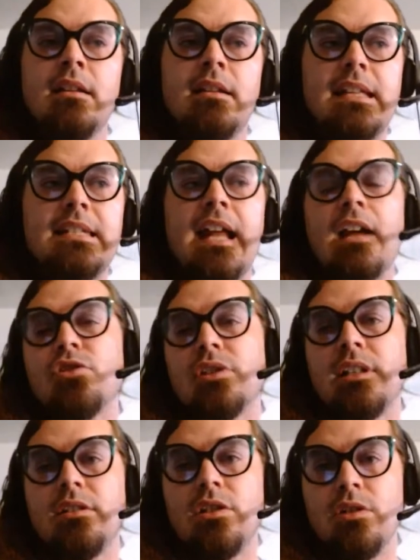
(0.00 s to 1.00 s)
isn't
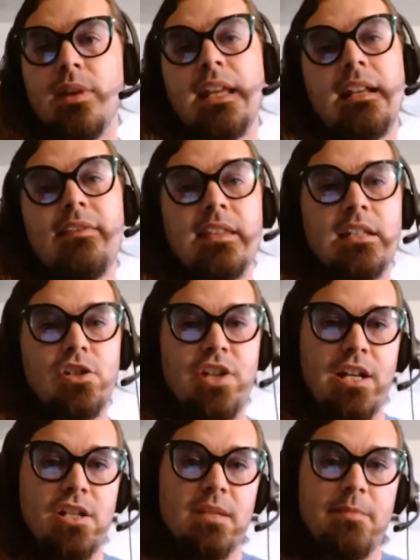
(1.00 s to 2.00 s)
actually doing anything to
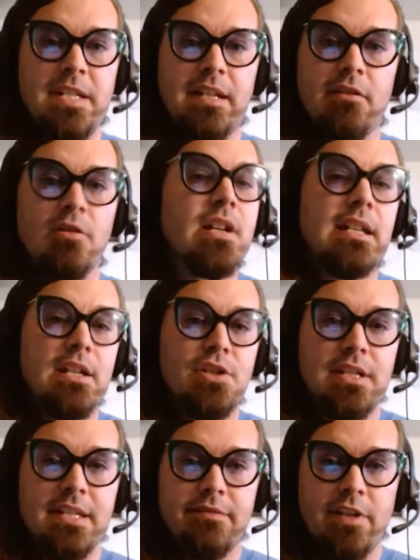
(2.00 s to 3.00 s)
change the material
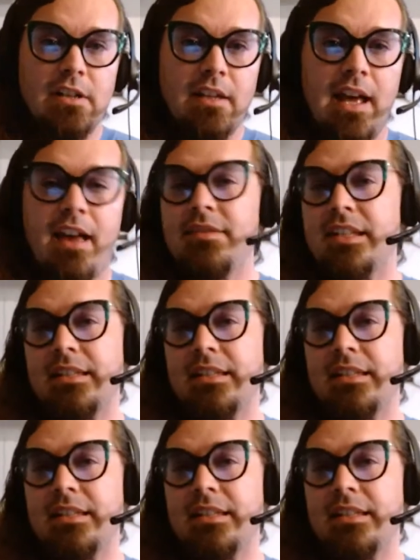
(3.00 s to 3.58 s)
conditions of our lives.